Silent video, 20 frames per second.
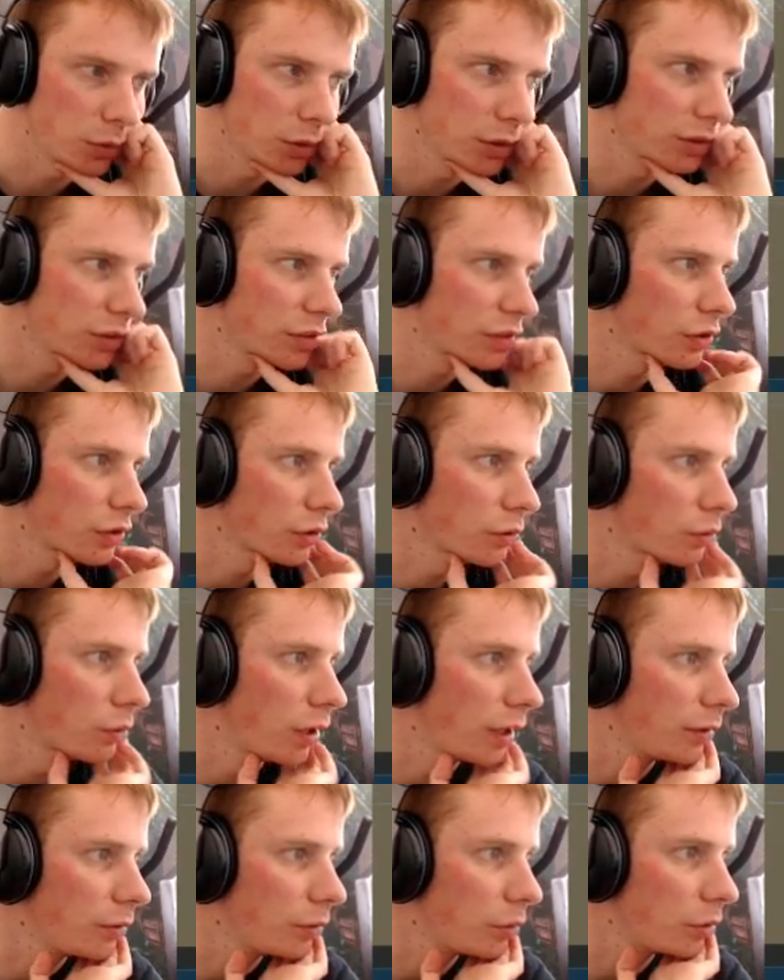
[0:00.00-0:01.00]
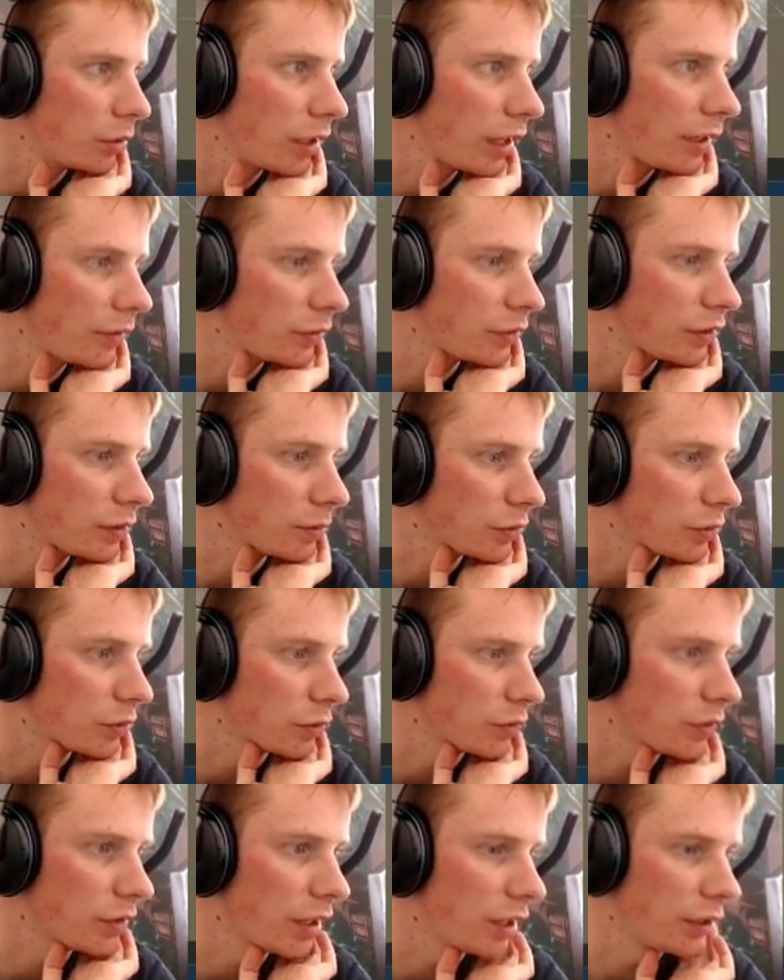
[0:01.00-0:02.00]
it to turn white. We want to have some sort
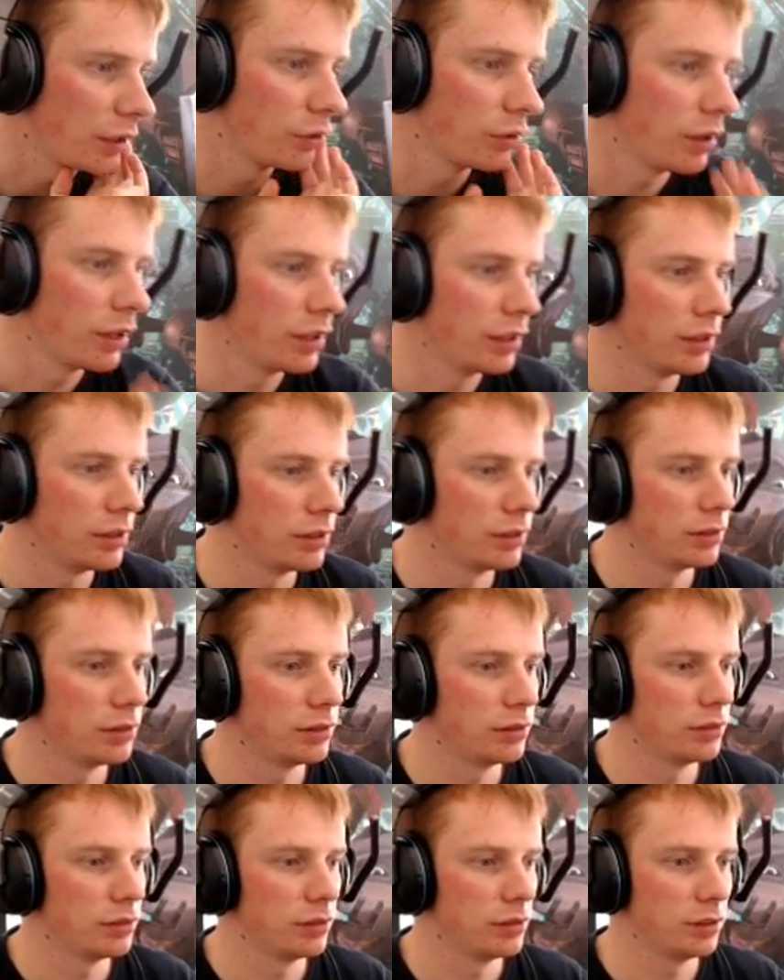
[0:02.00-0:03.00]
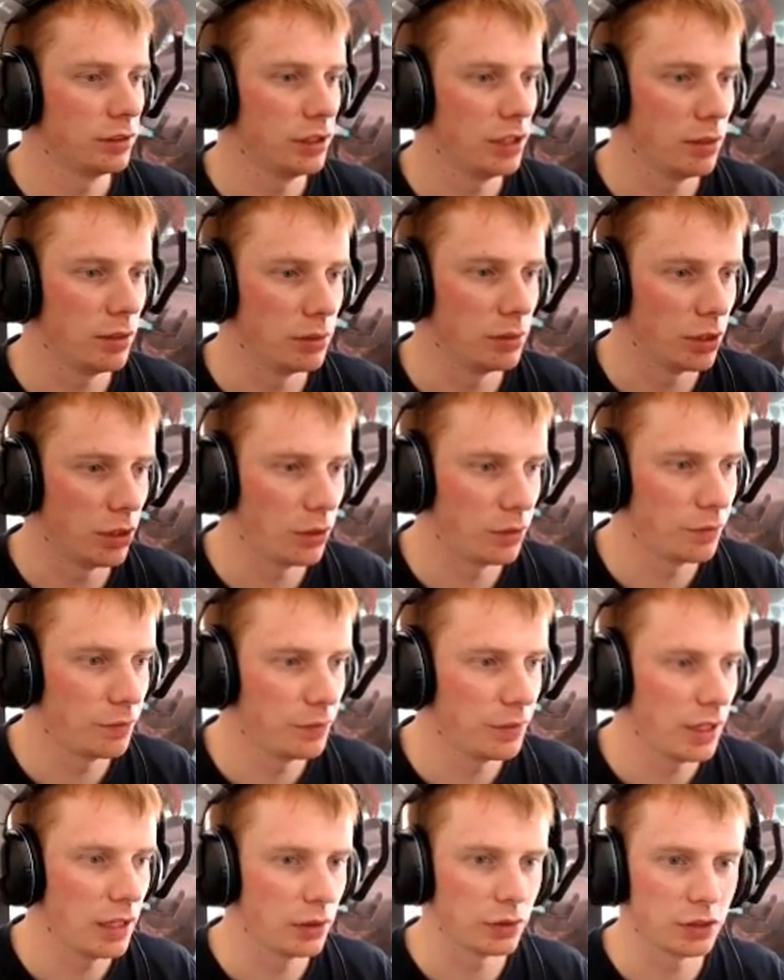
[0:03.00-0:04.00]
of dark gray. There we go.
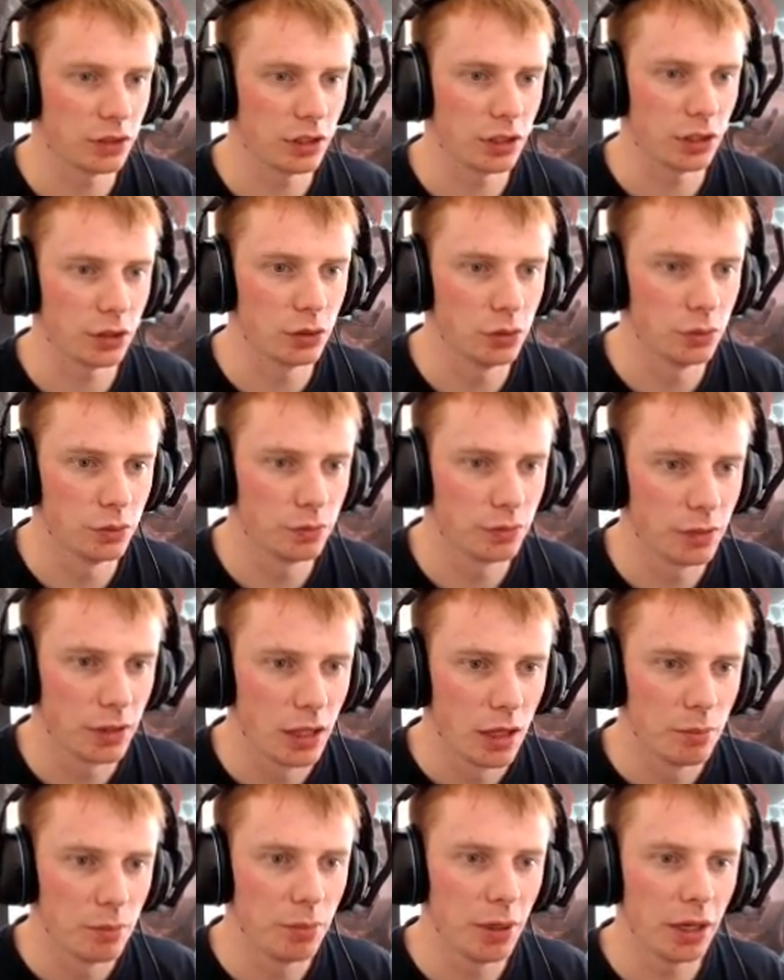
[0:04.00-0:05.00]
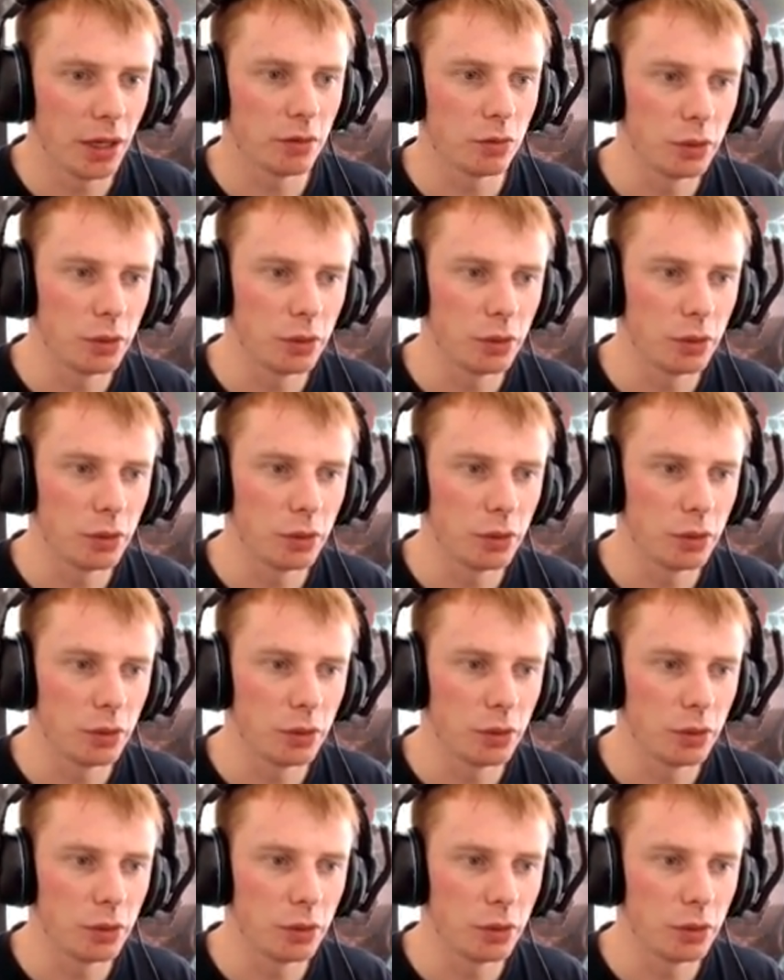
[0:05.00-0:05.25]
That looks kind of cool. But we